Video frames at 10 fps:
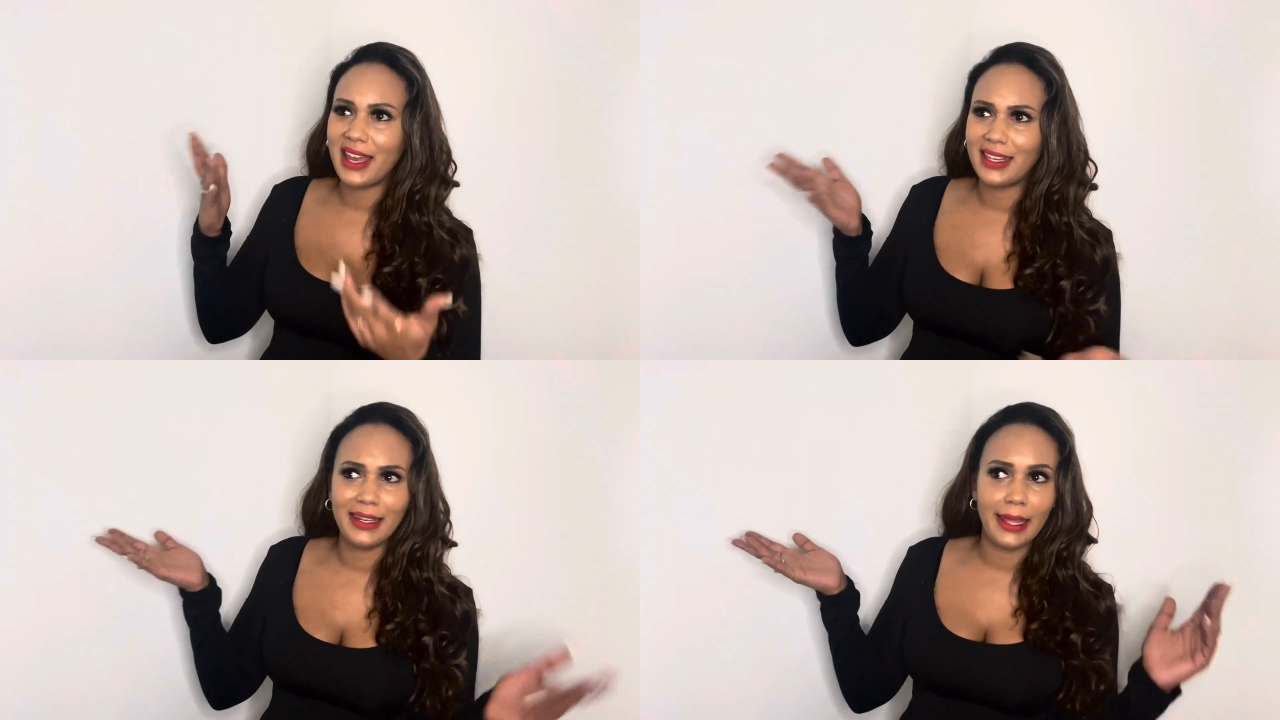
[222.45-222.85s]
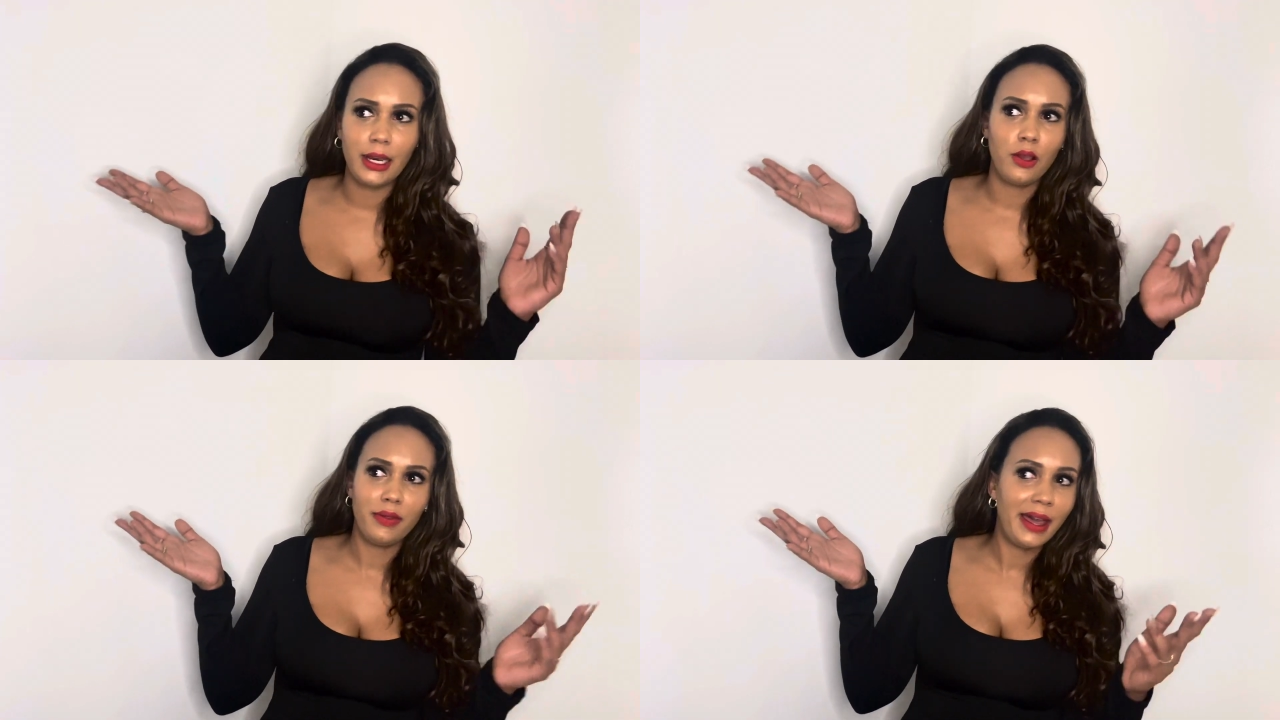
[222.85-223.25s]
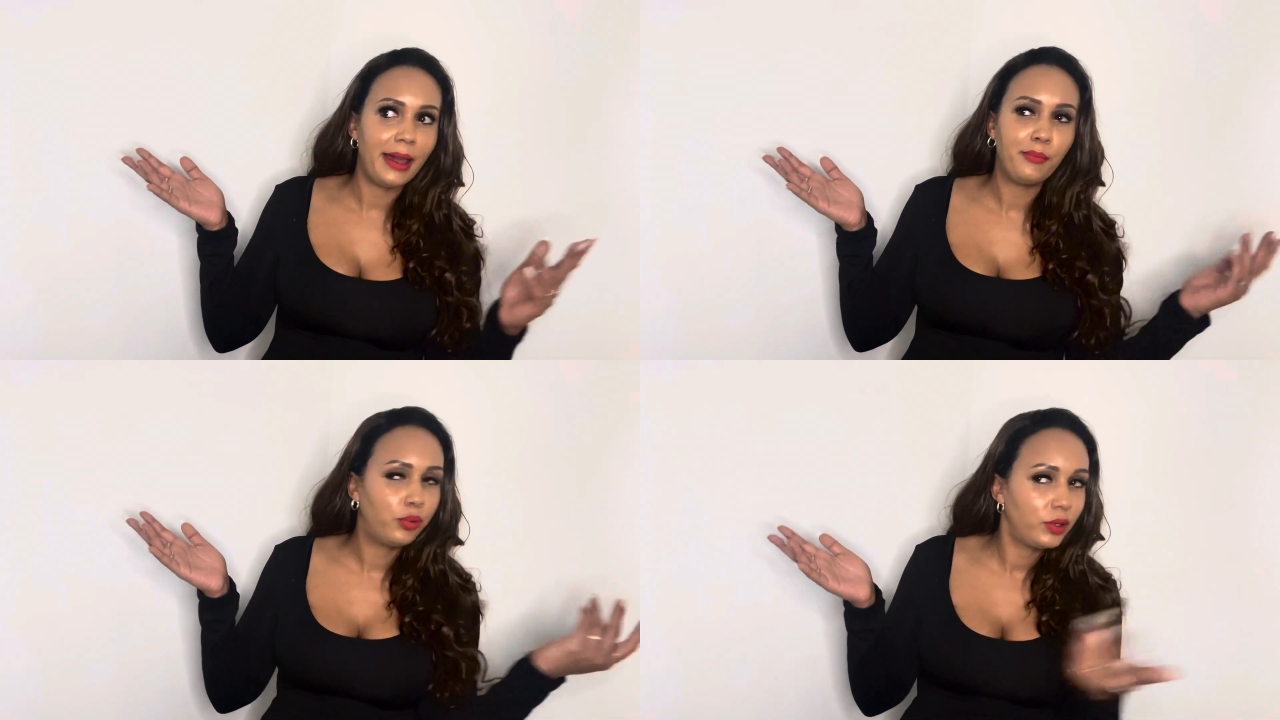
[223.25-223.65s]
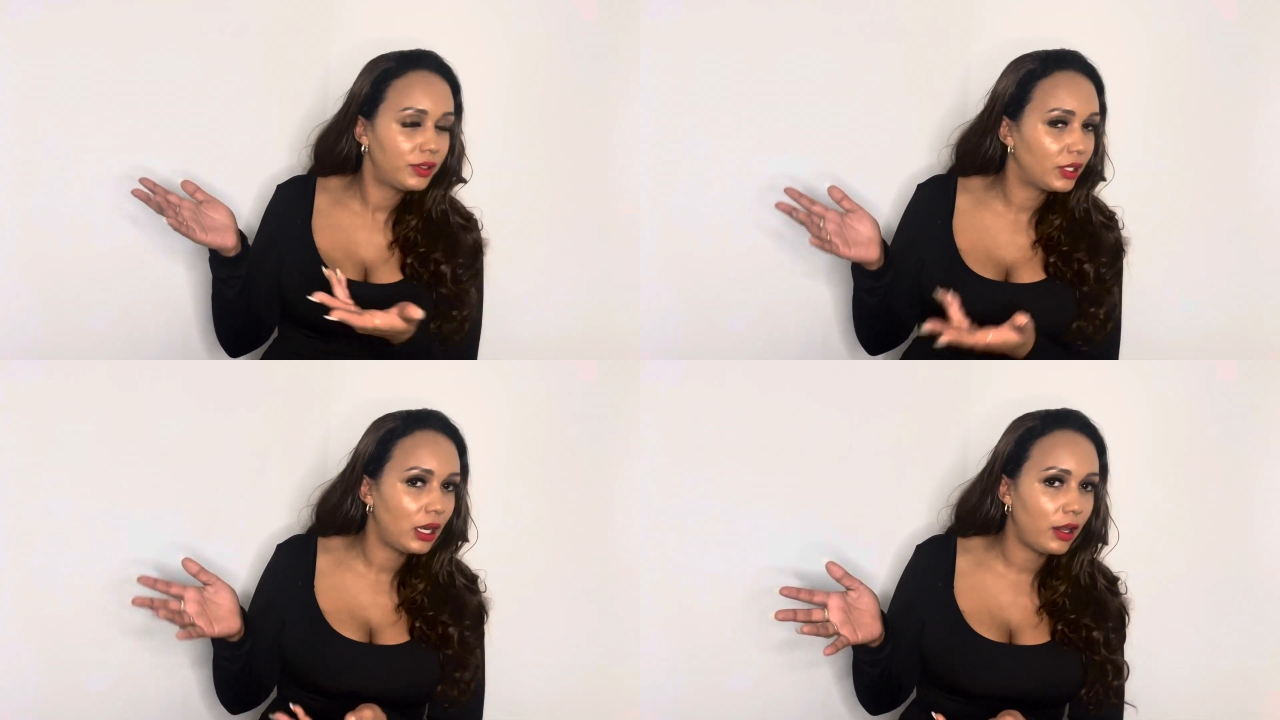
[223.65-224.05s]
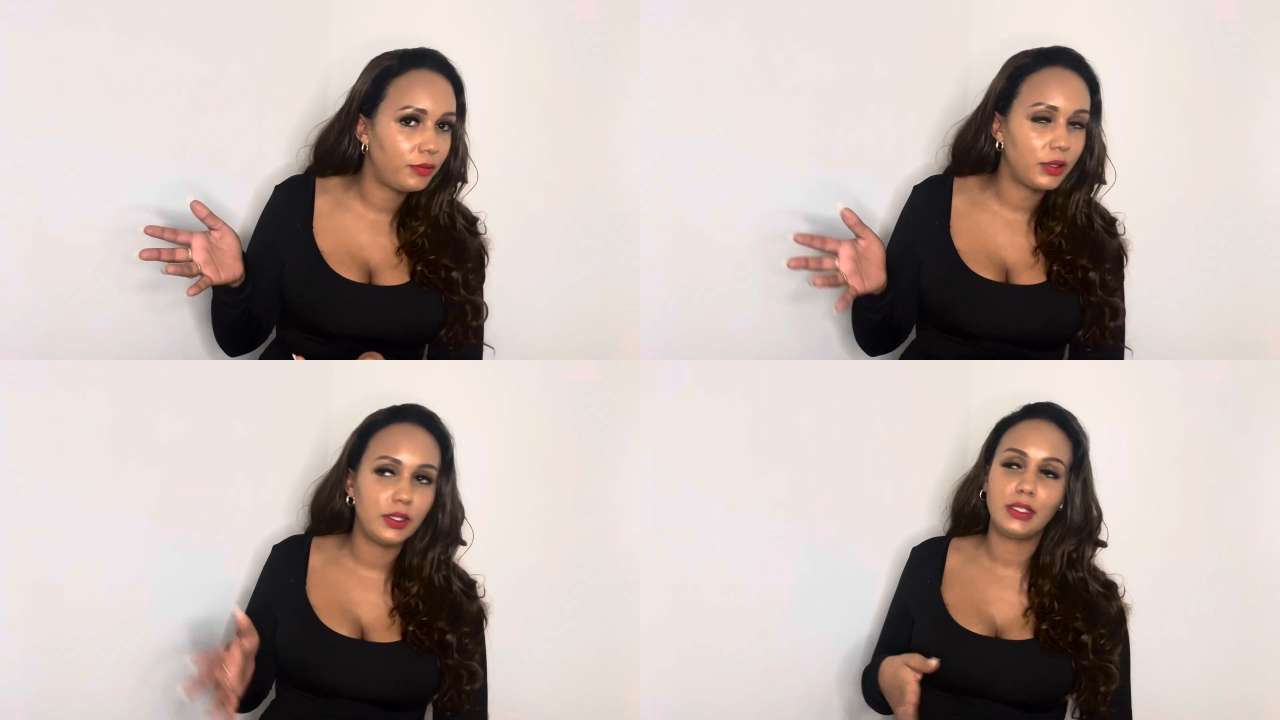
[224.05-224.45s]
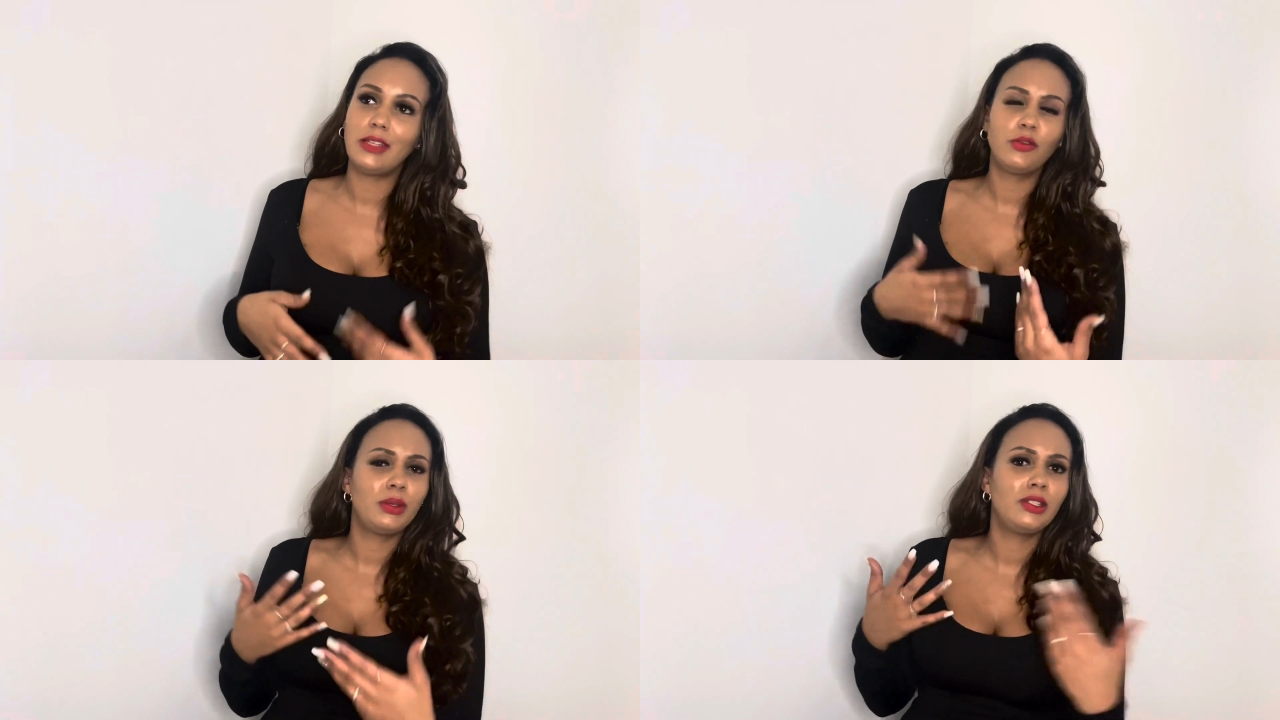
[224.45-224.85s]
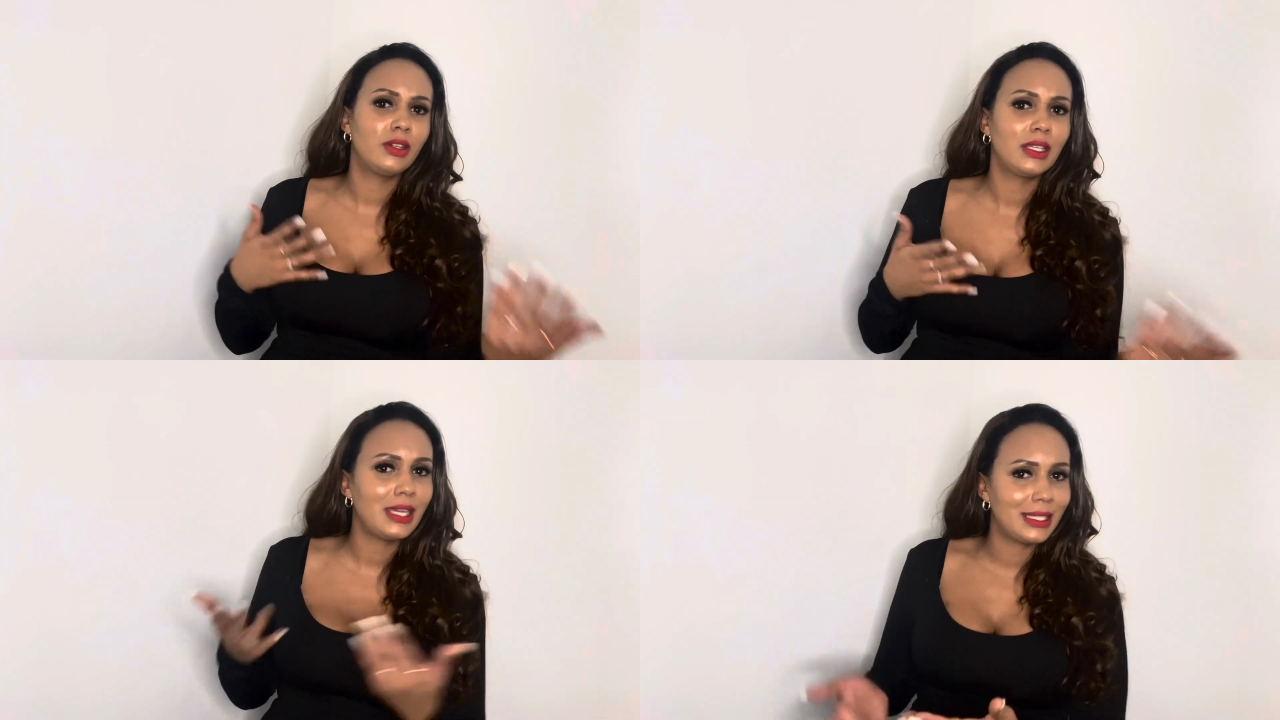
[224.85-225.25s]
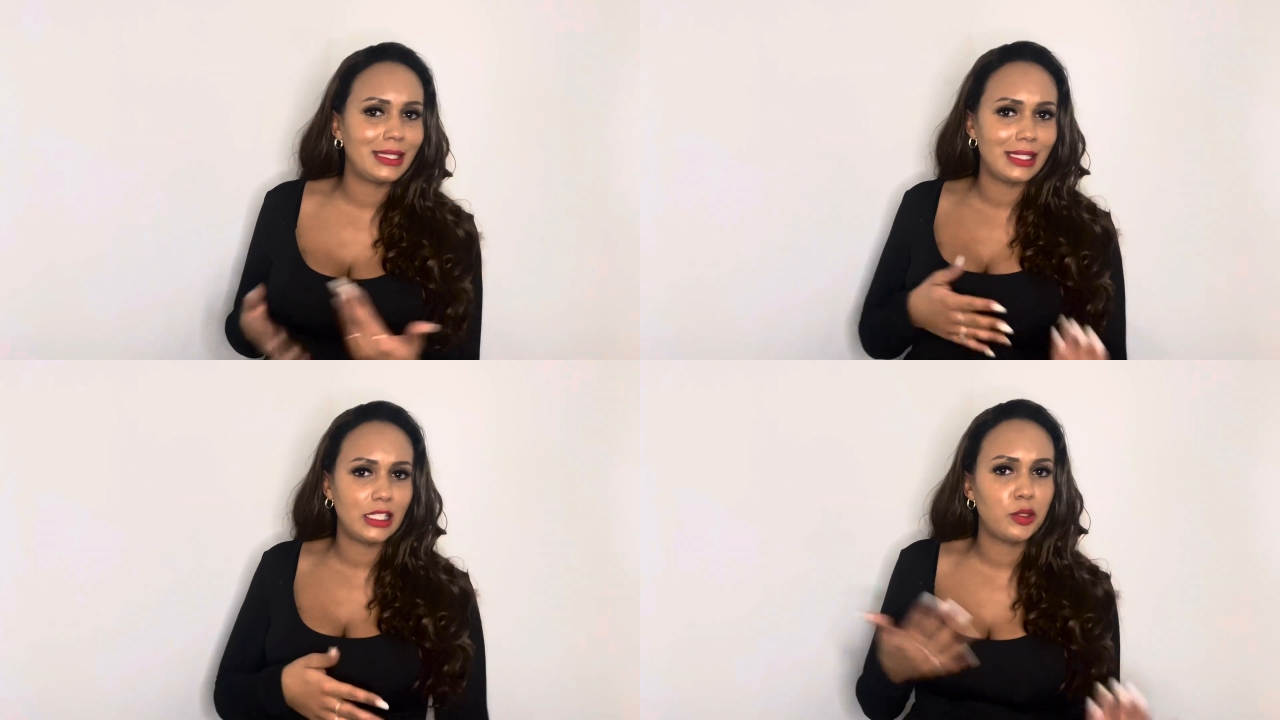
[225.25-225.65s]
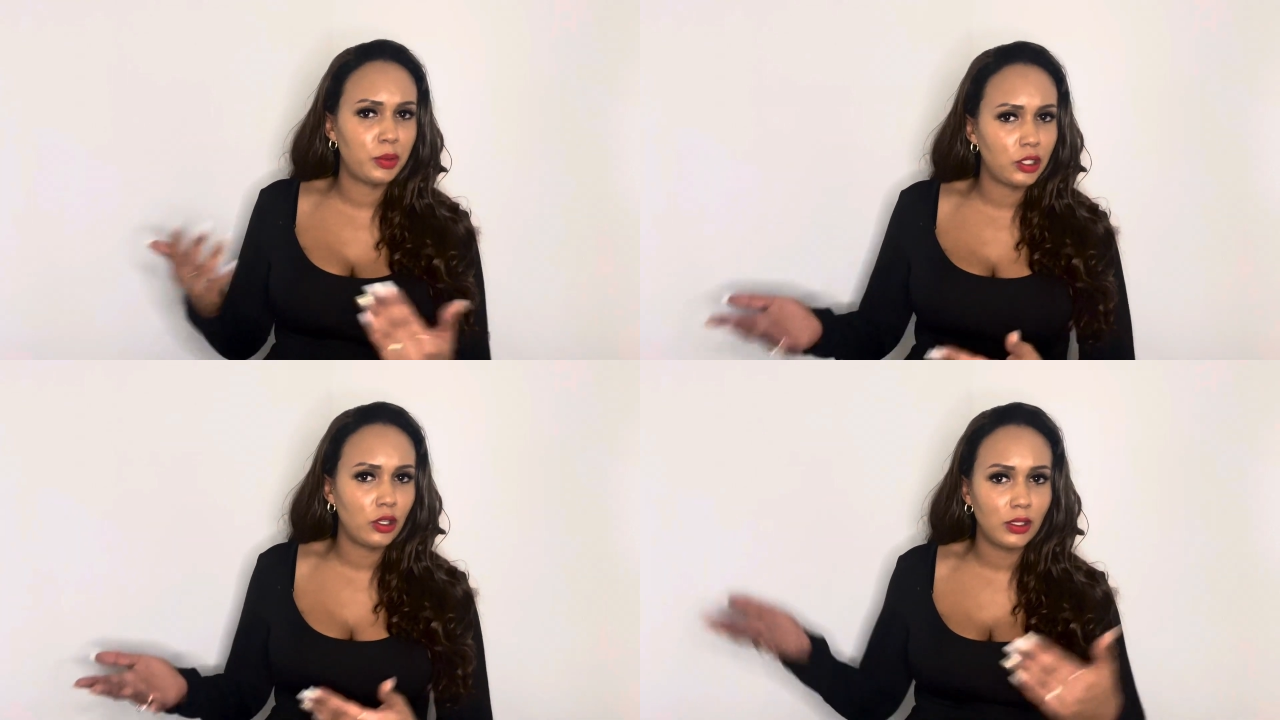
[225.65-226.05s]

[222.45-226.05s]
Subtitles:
let alone that, and put it to life, because it's never been done again since it's been done.